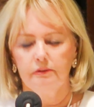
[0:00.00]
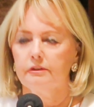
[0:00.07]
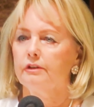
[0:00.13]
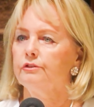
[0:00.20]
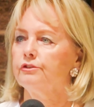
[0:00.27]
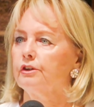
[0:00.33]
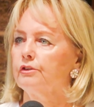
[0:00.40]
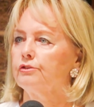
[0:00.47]

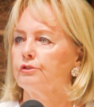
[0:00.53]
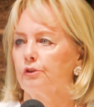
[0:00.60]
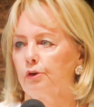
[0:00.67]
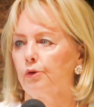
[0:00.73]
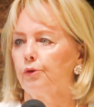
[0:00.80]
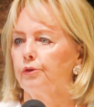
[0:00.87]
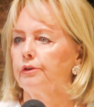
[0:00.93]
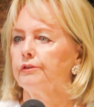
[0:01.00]
Thus says the
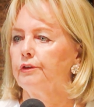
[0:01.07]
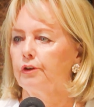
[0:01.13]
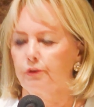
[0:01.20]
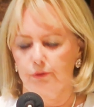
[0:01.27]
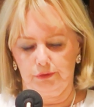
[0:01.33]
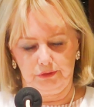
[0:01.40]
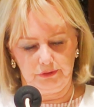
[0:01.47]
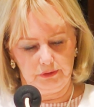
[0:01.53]
Lord of
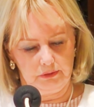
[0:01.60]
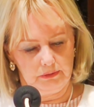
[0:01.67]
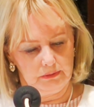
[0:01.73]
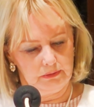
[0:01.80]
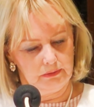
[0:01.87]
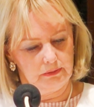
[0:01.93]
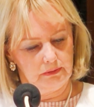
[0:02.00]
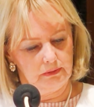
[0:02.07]
hosts,
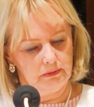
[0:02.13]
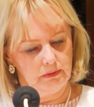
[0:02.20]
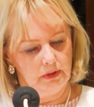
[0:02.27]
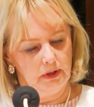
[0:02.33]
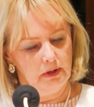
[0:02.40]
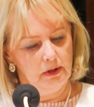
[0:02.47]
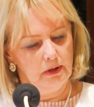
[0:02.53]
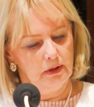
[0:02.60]

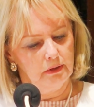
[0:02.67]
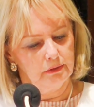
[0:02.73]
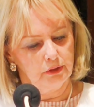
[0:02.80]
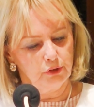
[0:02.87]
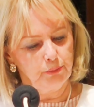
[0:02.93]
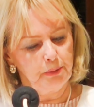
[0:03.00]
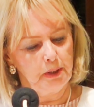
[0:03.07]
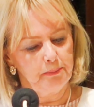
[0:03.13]

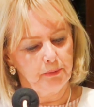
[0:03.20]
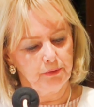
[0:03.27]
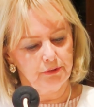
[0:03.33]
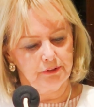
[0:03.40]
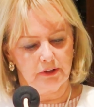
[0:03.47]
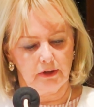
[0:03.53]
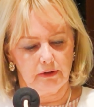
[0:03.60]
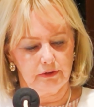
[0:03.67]
this
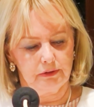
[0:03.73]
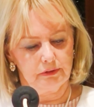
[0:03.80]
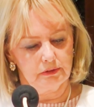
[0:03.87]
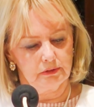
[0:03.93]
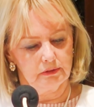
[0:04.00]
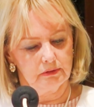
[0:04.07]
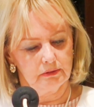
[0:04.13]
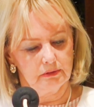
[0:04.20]
people says,
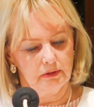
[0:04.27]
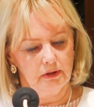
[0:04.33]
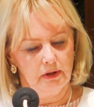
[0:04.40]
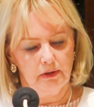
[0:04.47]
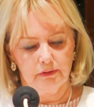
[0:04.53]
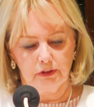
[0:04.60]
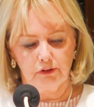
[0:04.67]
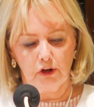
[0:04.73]

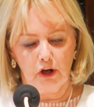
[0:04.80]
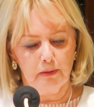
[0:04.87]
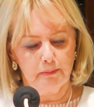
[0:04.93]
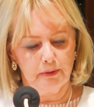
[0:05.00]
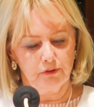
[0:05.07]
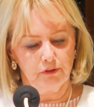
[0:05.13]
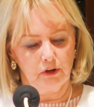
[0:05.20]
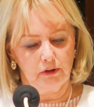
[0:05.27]
the
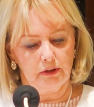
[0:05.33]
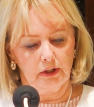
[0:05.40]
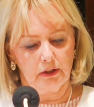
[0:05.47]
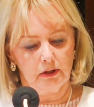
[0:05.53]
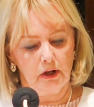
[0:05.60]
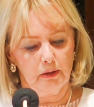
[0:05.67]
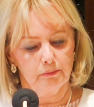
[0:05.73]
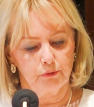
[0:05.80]
time has not
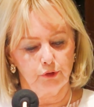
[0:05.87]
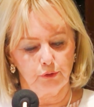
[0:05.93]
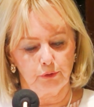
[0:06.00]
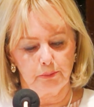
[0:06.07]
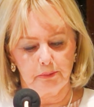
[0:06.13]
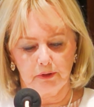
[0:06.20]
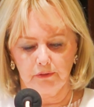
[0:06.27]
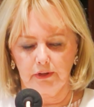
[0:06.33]
yet come to
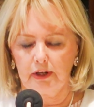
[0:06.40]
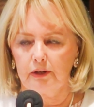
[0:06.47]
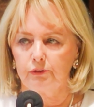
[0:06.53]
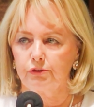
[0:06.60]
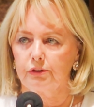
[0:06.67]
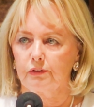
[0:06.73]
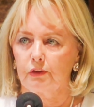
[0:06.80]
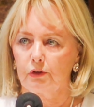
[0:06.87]
rebuild the
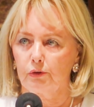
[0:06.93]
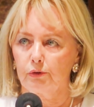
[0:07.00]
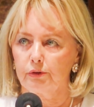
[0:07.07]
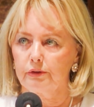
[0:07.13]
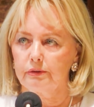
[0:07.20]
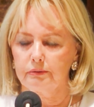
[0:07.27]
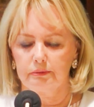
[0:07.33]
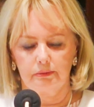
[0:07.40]
house of the
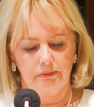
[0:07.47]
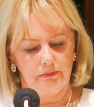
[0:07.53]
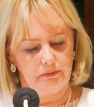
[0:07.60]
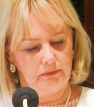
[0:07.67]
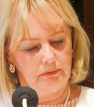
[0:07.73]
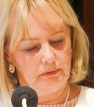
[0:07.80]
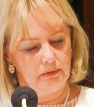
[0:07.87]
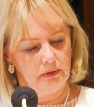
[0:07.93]
Lord.
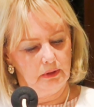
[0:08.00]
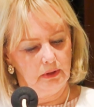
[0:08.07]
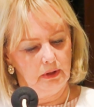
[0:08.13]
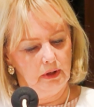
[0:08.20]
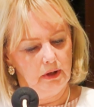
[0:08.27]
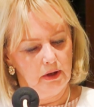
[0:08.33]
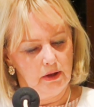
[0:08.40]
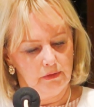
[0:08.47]

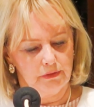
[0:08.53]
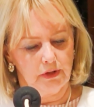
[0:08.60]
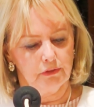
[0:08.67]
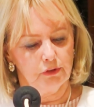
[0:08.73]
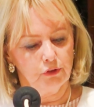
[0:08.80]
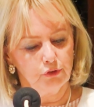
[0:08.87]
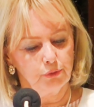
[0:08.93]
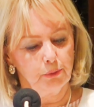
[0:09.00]
Then
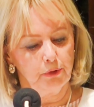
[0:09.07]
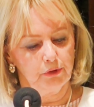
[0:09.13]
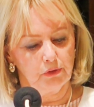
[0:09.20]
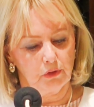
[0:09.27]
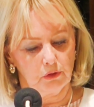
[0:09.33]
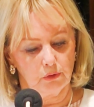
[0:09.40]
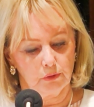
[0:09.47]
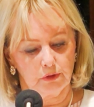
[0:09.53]
this word
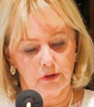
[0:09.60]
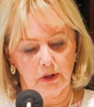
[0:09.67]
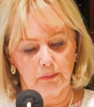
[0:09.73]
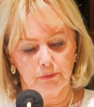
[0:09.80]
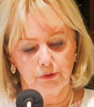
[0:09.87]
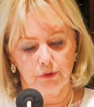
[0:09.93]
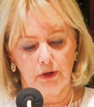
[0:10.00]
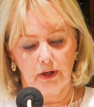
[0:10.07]
of the Lord came
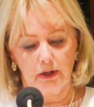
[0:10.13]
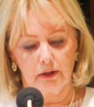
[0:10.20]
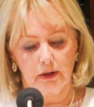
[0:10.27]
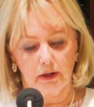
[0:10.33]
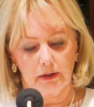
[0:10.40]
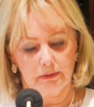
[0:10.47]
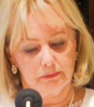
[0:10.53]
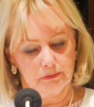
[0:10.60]
through
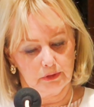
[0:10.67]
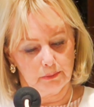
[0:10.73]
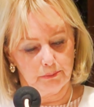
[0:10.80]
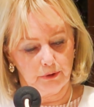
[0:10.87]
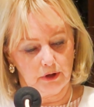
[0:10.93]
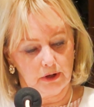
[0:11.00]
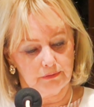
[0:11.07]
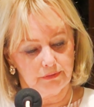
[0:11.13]
Haggai, the
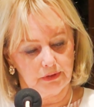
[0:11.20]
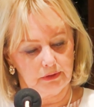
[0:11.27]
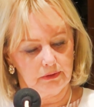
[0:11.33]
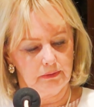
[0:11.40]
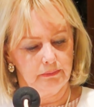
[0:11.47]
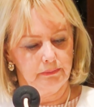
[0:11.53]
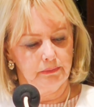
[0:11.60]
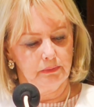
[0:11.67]

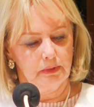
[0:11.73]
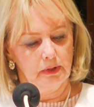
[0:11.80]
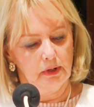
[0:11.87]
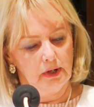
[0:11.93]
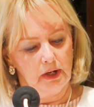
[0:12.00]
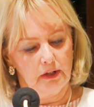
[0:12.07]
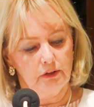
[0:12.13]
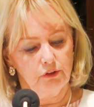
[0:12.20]
prophet.
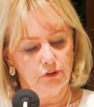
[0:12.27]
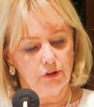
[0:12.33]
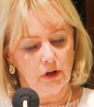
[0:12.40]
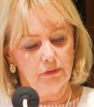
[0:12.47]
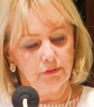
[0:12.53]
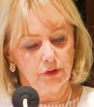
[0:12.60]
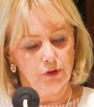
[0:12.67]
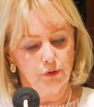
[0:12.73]
It is
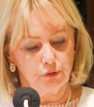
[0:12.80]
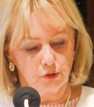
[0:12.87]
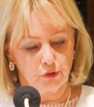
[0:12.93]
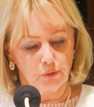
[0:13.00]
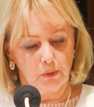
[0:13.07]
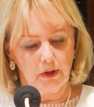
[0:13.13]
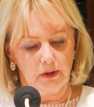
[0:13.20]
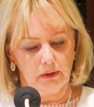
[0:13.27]
time for you to
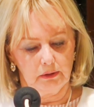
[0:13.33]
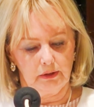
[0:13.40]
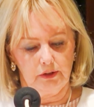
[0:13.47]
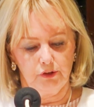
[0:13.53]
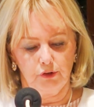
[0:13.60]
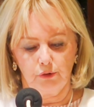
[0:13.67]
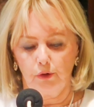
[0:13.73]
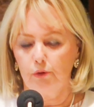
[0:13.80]
dwell
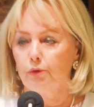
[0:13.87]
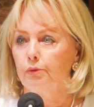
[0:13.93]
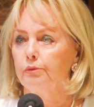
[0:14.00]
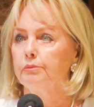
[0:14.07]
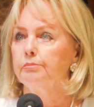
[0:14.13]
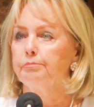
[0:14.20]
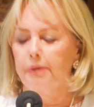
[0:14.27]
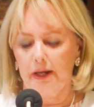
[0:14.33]
in your
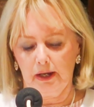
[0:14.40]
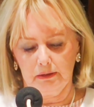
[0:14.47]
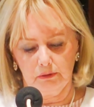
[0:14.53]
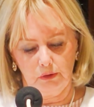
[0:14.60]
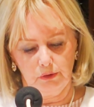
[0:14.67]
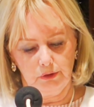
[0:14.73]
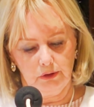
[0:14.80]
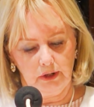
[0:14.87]
own
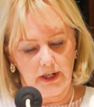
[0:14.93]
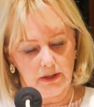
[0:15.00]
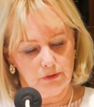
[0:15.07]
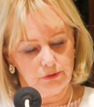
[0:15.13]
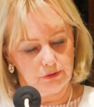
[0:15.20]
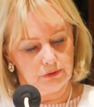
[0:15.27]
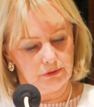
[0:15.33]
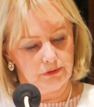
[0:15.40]
paneled
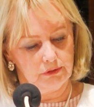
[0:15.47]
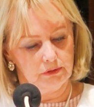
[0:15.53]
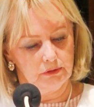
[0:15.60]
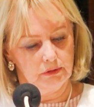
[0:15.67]
houses,